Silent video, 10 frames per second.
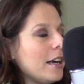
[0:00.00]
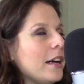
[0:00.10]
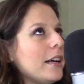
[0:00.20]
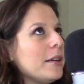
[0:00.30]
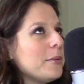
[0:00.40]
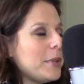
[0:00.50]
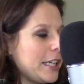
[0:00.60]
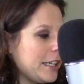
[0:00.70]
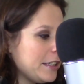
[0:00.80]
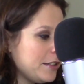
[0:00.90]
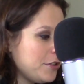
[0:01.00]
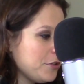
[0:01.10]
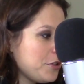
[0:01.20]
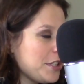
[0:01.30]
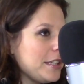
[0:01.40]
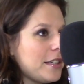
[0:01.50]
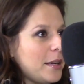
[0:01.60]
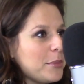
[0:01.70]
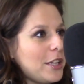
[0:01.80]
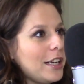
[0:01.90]
And you'll just see
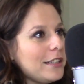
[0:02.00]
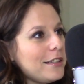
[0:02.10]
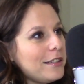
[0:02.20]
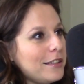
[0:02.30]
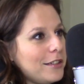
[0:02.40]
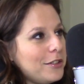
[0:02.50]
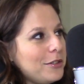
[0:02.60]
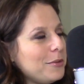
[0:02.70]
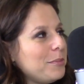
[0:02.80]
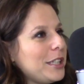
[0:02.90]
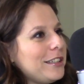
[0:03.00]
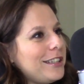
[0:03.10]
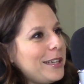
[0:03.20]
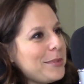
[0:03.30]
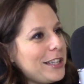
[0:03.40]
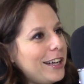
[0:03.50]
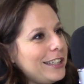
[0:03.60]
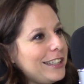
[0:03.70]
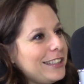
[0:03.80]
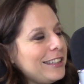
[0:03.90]
time slots. You pick a time
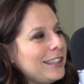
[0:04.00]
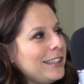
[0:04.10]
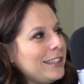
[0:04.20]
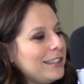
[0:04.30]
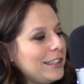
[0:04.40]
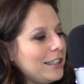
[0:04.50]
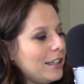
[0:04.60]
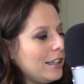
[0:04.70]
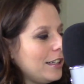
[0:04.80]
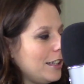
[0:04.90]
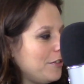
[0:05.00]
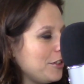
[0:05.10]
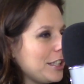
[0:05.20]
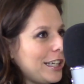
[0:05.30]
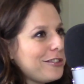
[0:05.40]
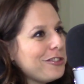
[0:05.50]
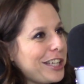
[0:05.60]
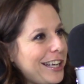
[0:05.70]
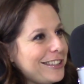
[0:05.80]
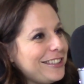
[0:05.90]
slot, and then if you connect your
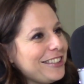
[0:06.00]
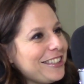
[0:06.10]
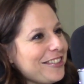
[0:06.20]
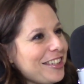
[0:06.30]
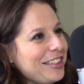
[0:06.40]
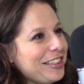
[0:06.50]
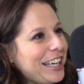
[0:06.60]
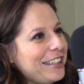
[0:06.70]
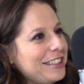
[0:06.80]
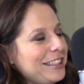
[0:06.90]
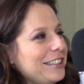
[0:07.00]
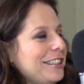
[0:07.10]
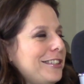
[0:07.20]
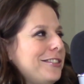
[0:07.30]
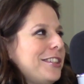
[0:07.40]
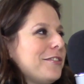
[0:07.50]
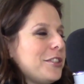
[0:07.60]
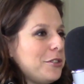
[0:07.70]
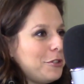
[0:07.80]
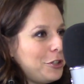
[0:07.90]
calendar, it goes on your calendar, and then all you have
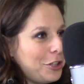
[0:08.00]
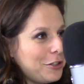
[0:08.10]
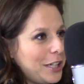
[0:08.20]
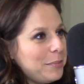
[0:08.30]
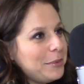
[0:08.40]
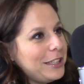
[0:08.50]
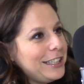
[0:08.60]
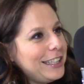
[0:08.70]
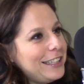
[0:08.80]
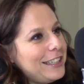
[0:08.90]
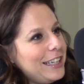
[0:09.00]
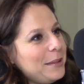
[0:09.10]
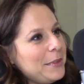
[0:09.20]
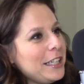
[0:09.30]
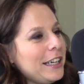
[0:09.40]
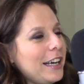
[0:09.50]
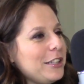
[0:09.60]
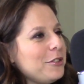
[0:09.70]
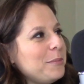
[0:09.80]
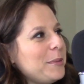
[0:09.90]
to do is show up at that time,
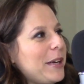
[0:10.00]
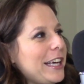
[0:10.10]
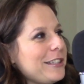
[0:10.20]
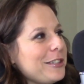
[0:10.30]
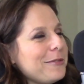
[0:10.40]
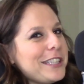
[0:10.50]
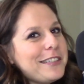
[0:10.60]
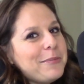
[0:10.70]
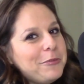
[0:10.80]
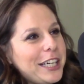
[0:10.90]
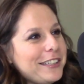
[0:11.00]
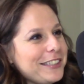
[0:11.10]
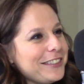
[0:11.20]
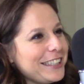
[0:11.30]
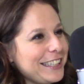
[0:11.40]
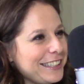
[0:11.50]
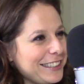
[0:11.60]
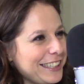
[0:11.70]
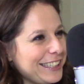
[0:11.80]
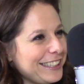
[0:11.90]
and you'll be matched with some rando on the
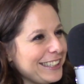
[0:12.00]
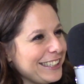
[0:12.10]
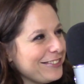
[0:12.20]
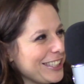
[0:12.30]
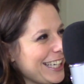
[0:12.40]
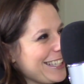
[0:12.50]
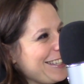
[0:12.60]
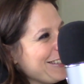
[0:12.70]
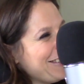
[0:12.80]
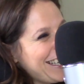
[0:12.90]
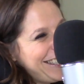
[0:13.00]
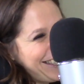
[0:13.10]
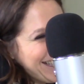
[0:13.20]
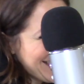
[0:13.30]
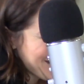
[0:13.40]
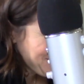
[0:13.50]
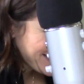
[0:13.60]
internet that will ask you questions.